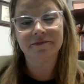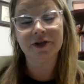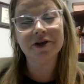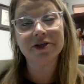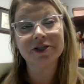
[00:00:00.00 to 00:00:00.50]

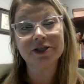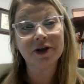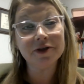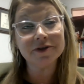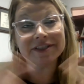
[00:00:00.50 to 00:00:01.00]
You're going to show
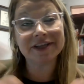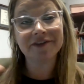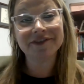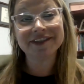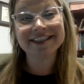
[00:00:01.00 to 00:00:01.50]

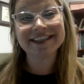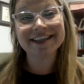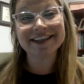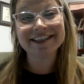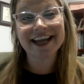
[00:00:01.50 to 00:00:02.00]
yourself
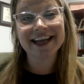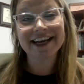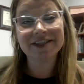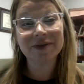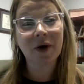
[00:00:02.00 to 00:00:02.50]

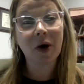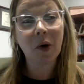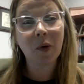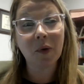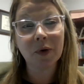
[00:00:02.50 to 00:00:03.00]
facilitating to a
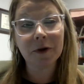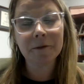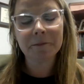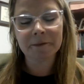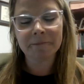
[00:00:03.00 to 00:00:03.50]
whole group,